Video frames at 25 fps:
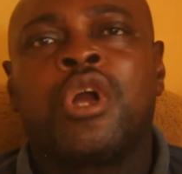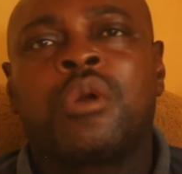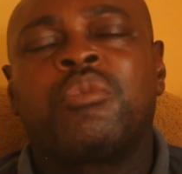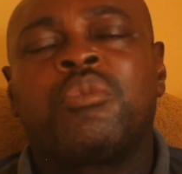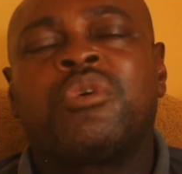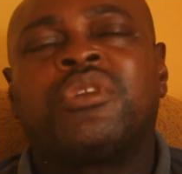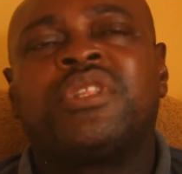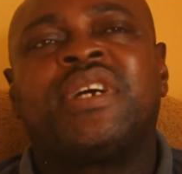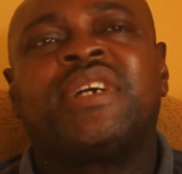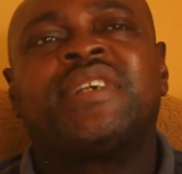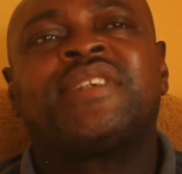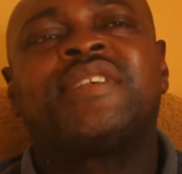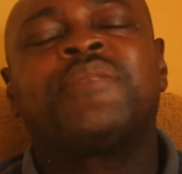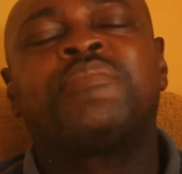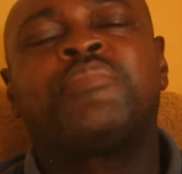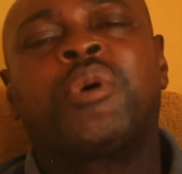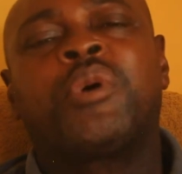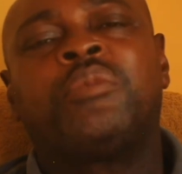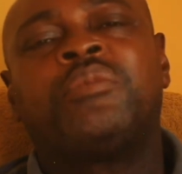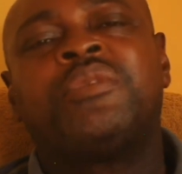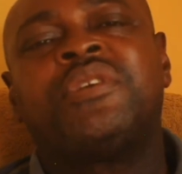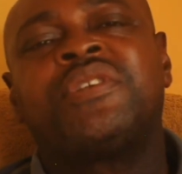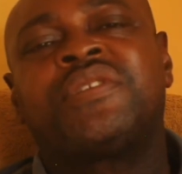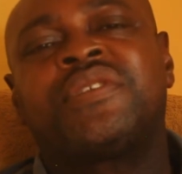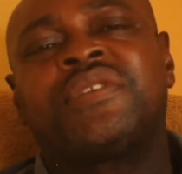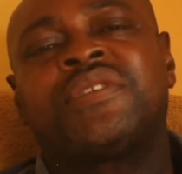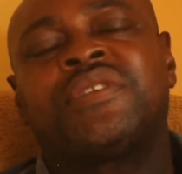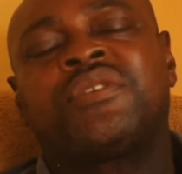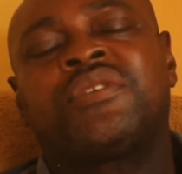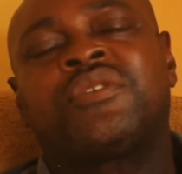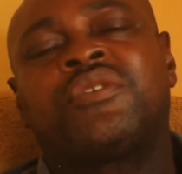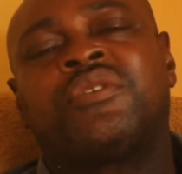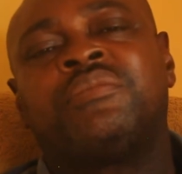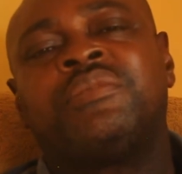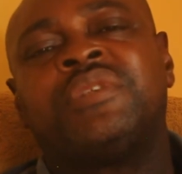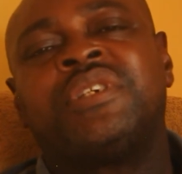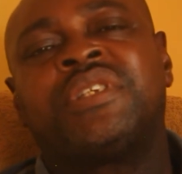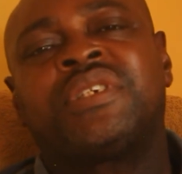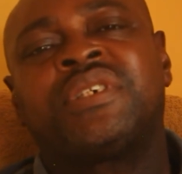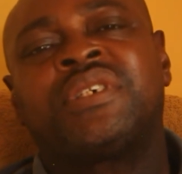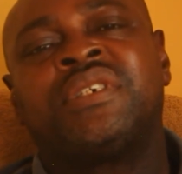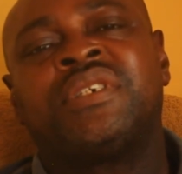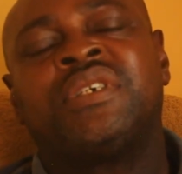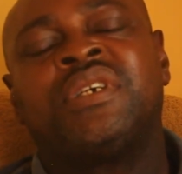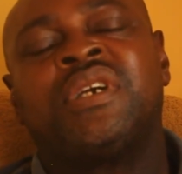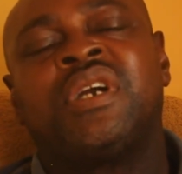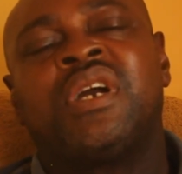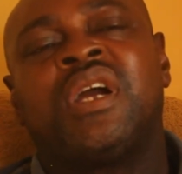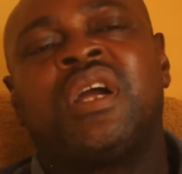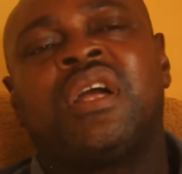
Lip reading: But there is a publicity committee,